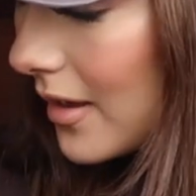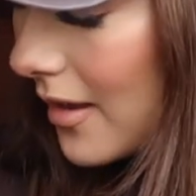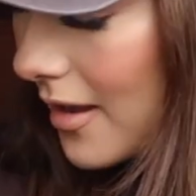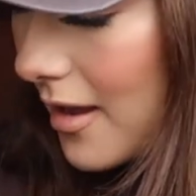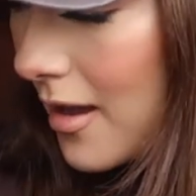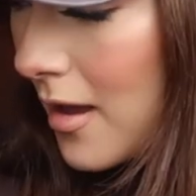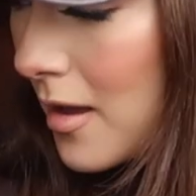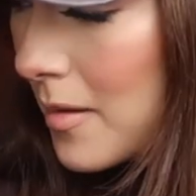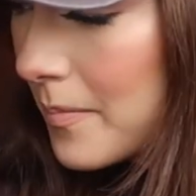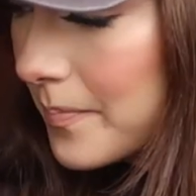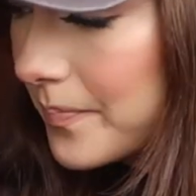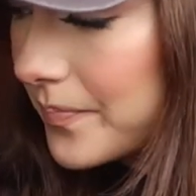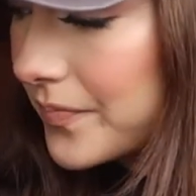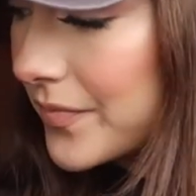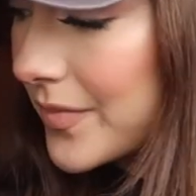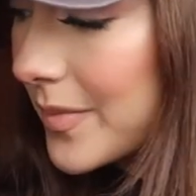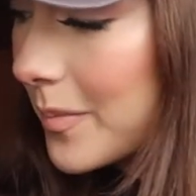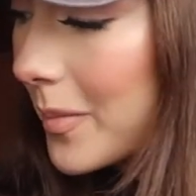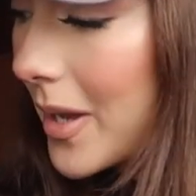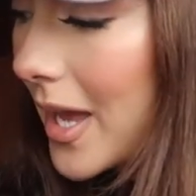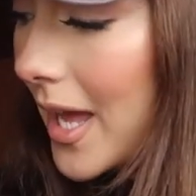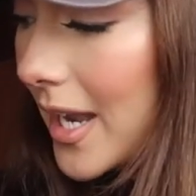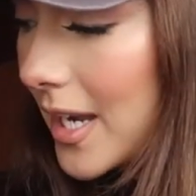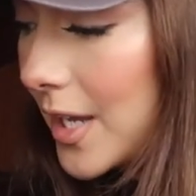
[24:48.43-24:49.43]
Um,
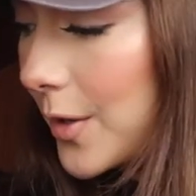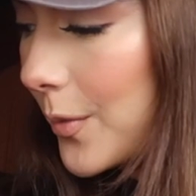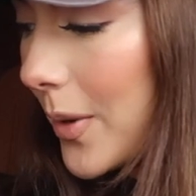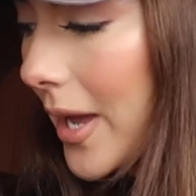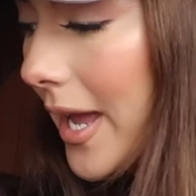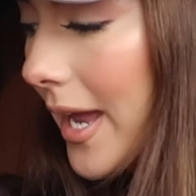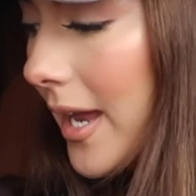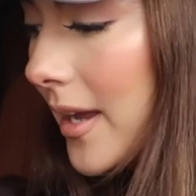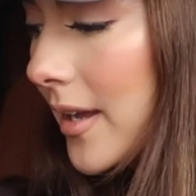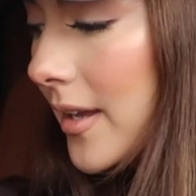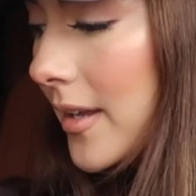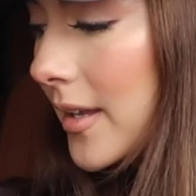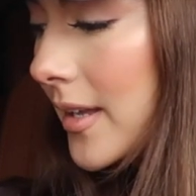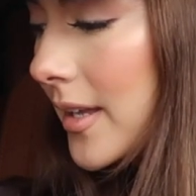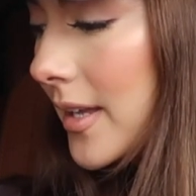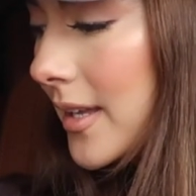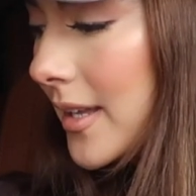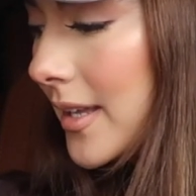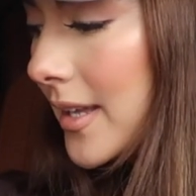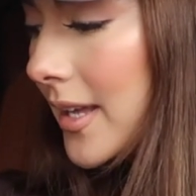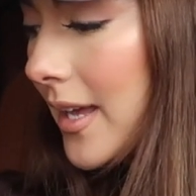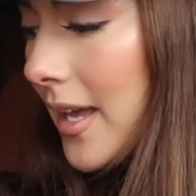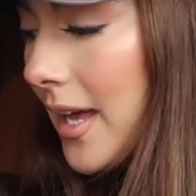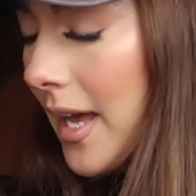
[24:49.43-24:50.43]
but anyway,
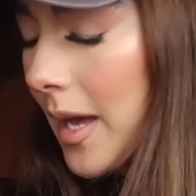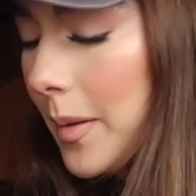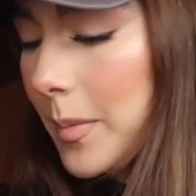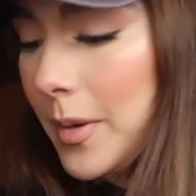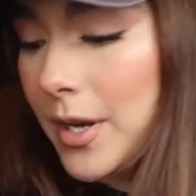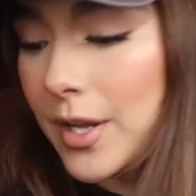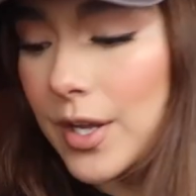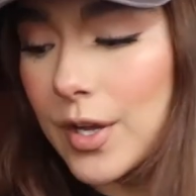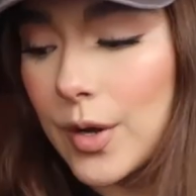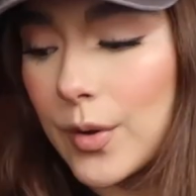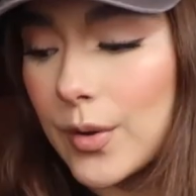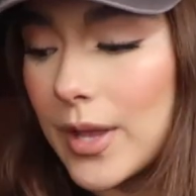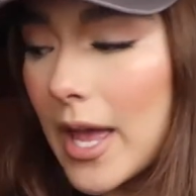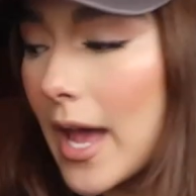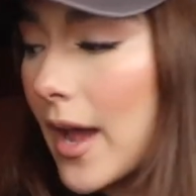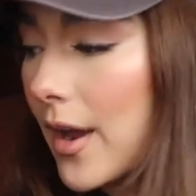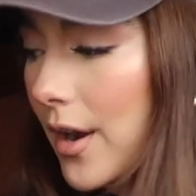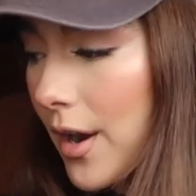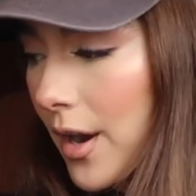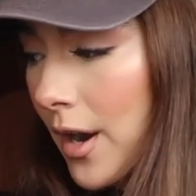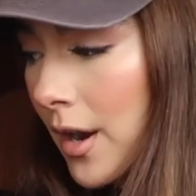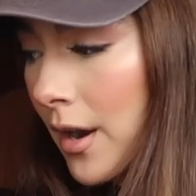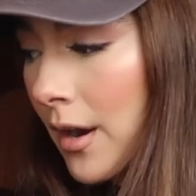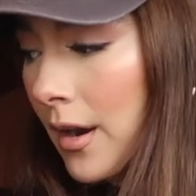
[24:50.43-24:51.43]
I'm gonna go get
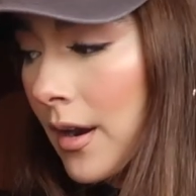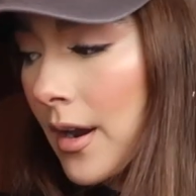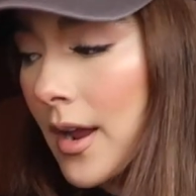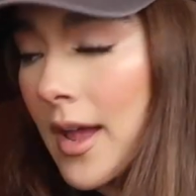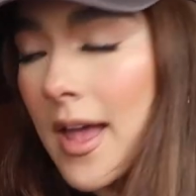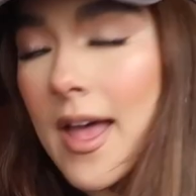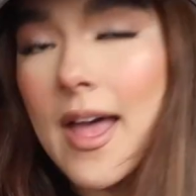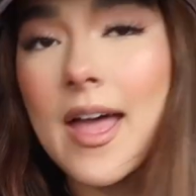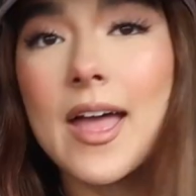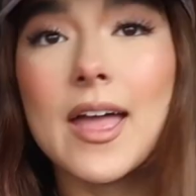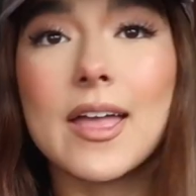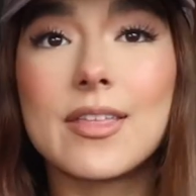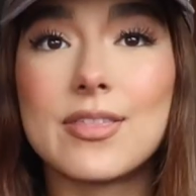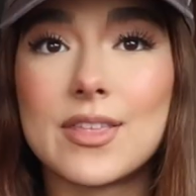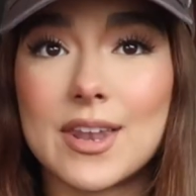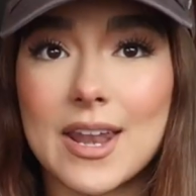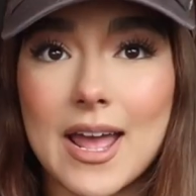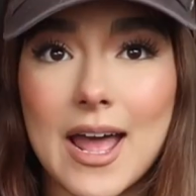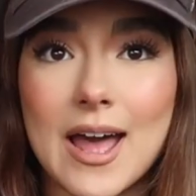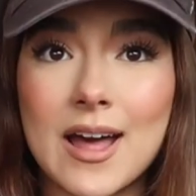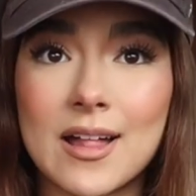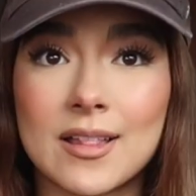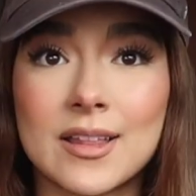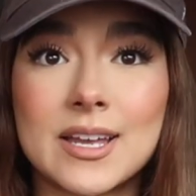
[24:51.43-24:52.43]
her and
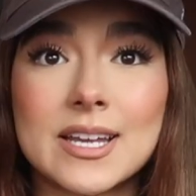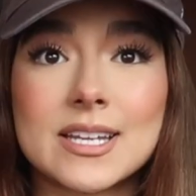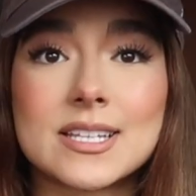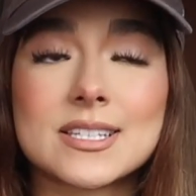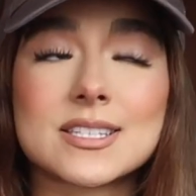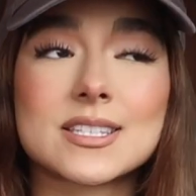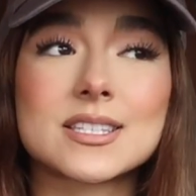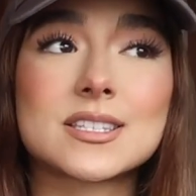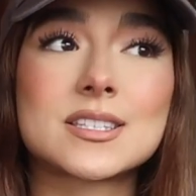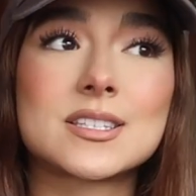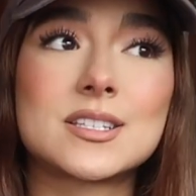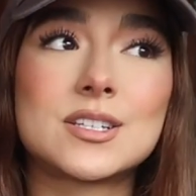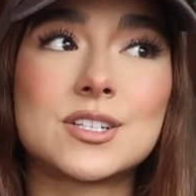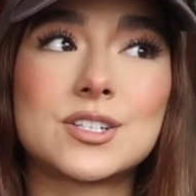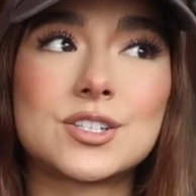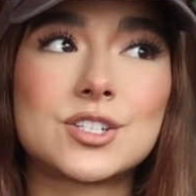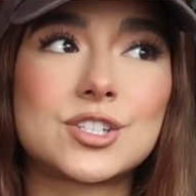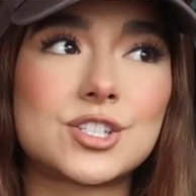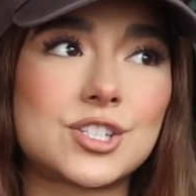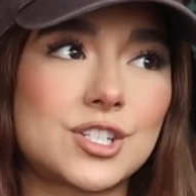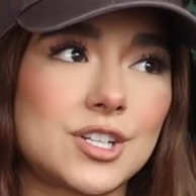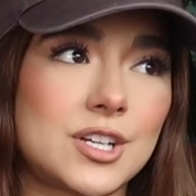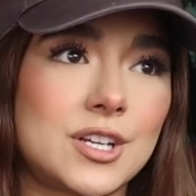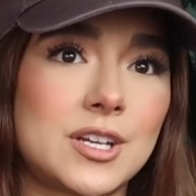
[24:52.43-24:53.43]
then Alex
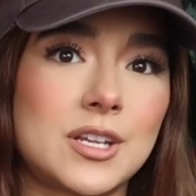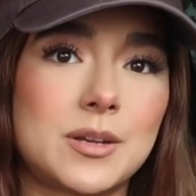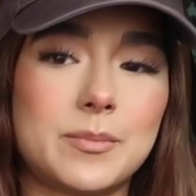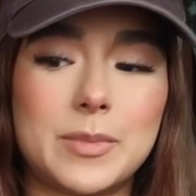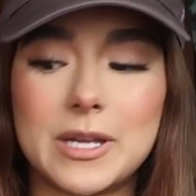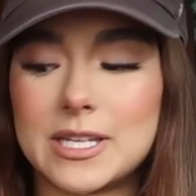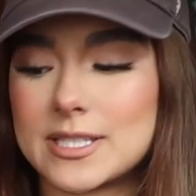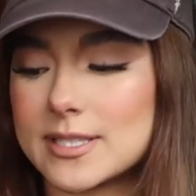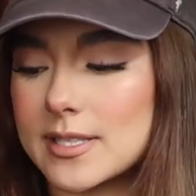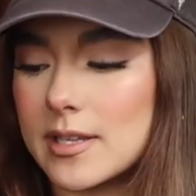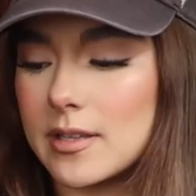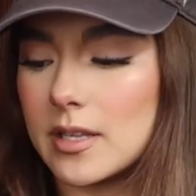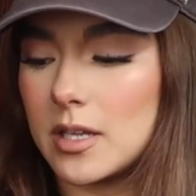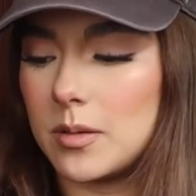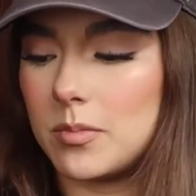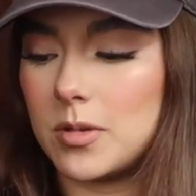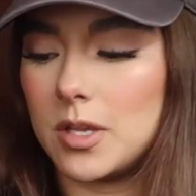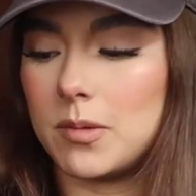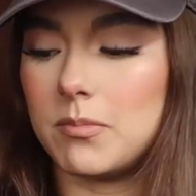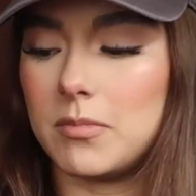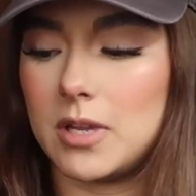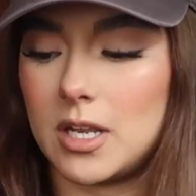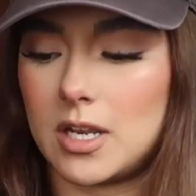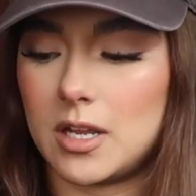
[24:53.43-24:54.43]
should basically
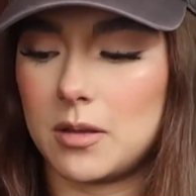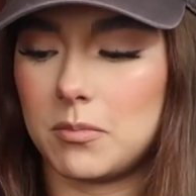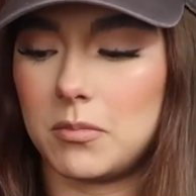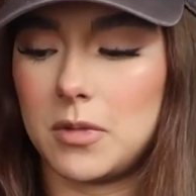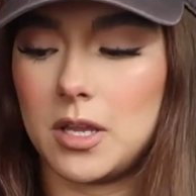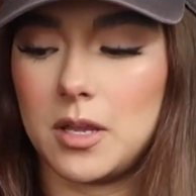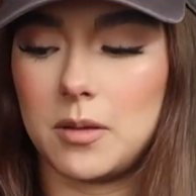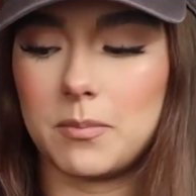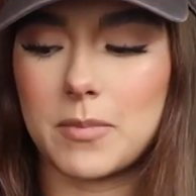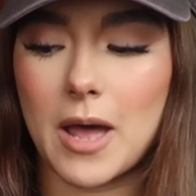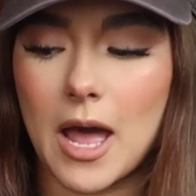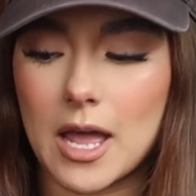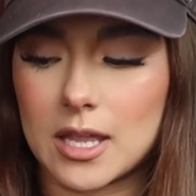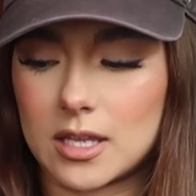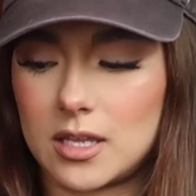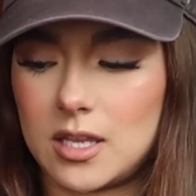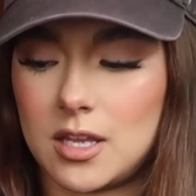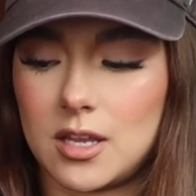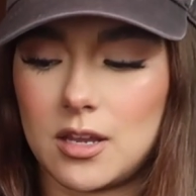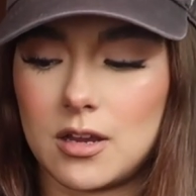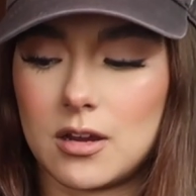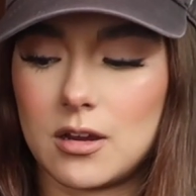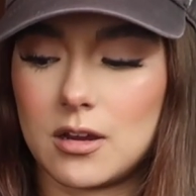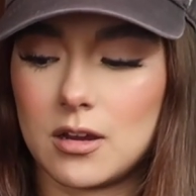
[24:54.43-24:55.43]
be meeting me back
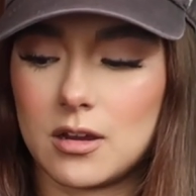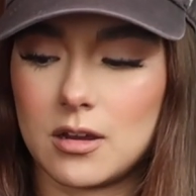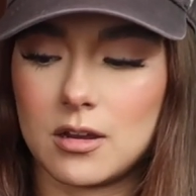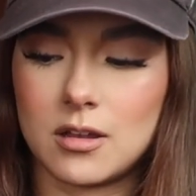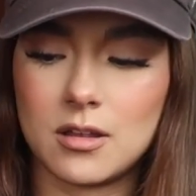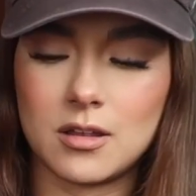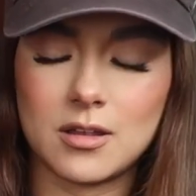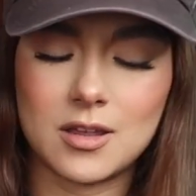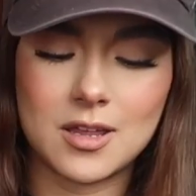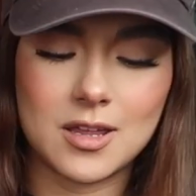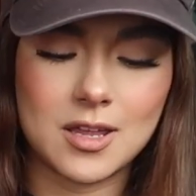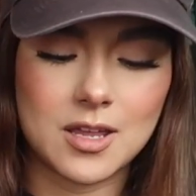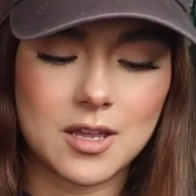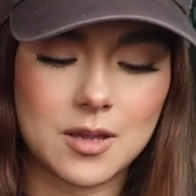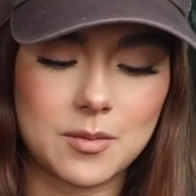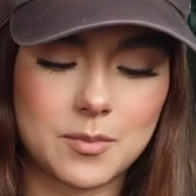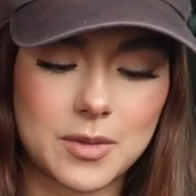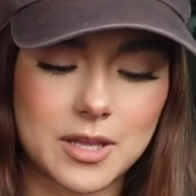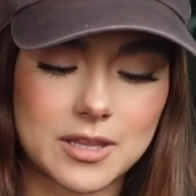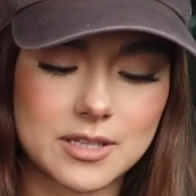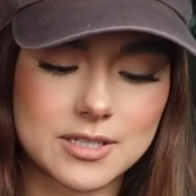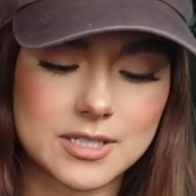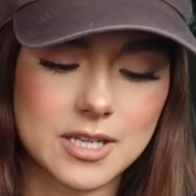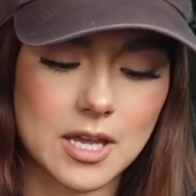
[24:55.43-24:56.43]
here
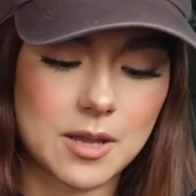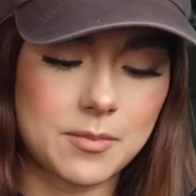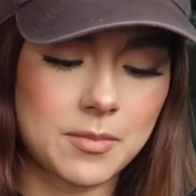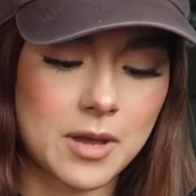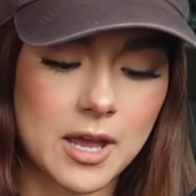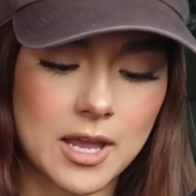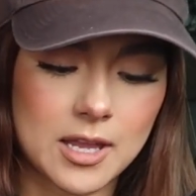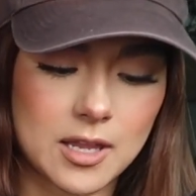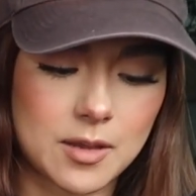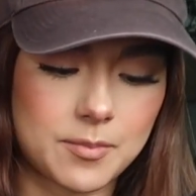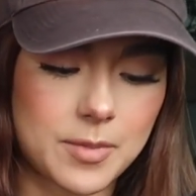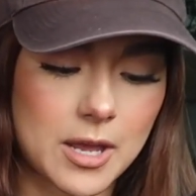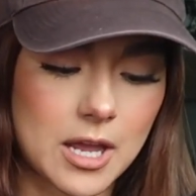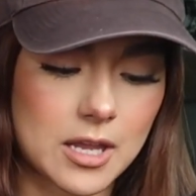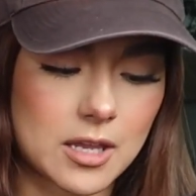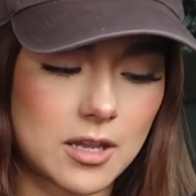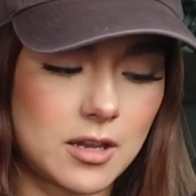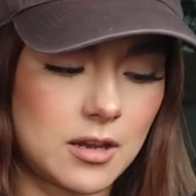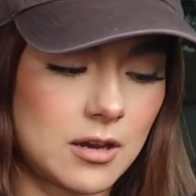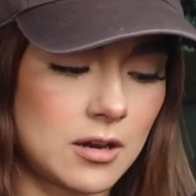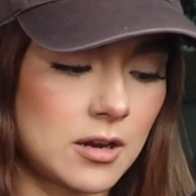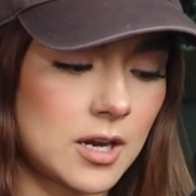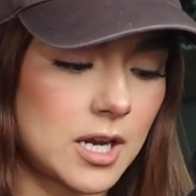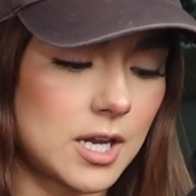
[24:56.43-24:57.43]
by the time I get back
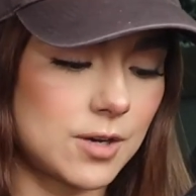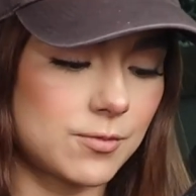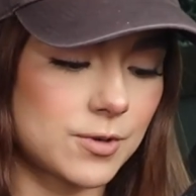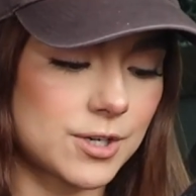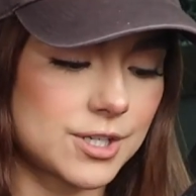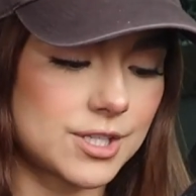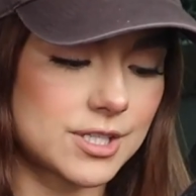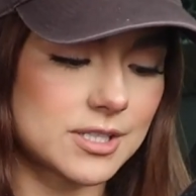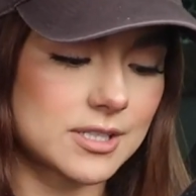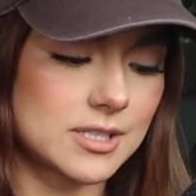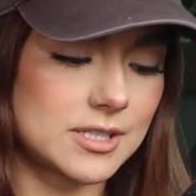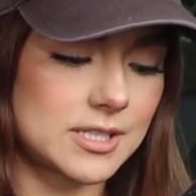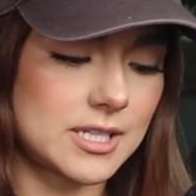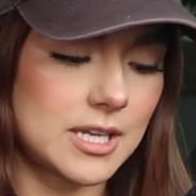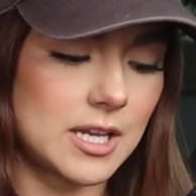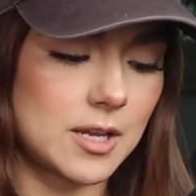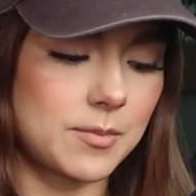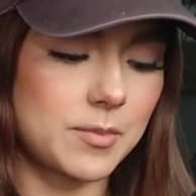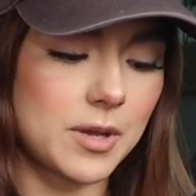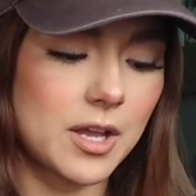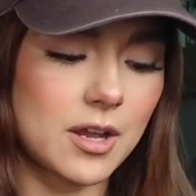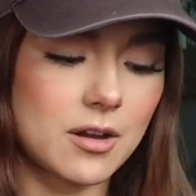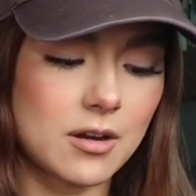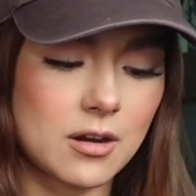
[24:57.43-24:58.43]
here and we're just gonna
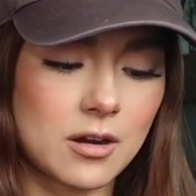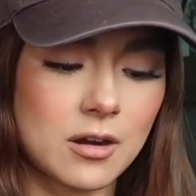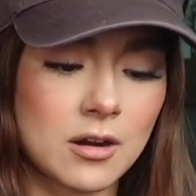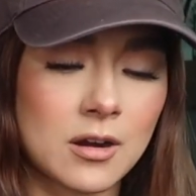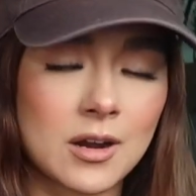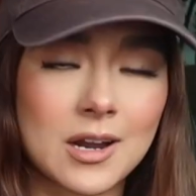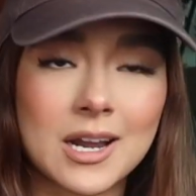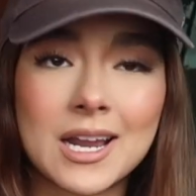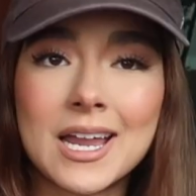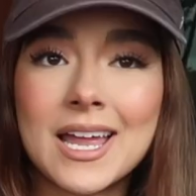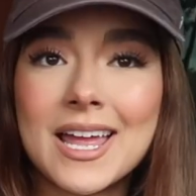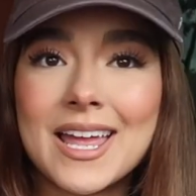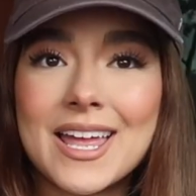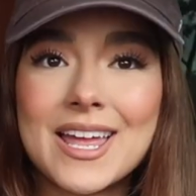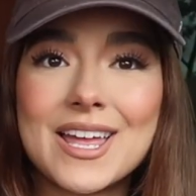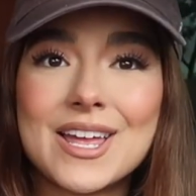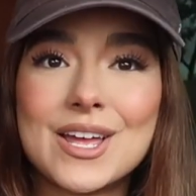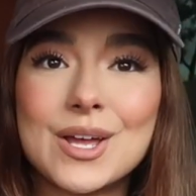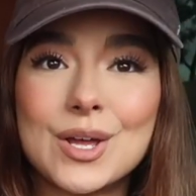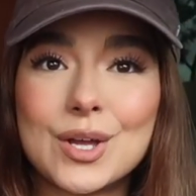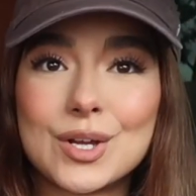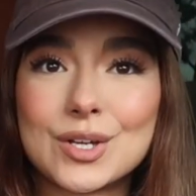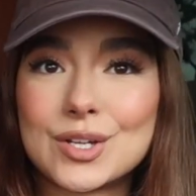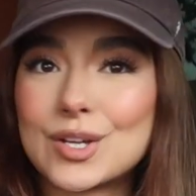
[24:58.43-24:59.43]
take my car
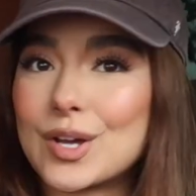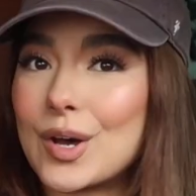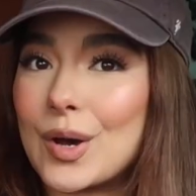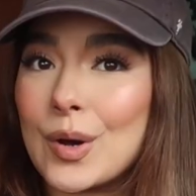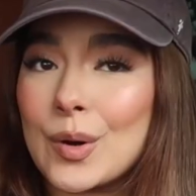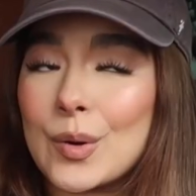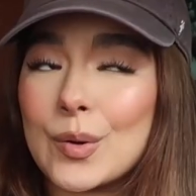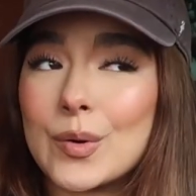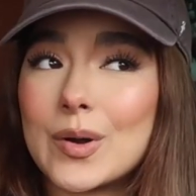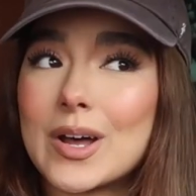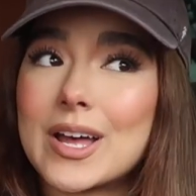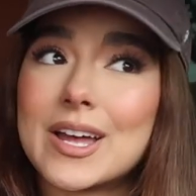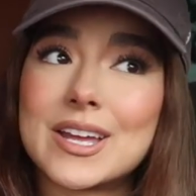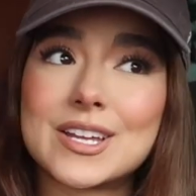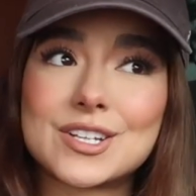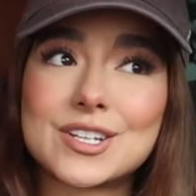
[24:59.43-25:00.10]
go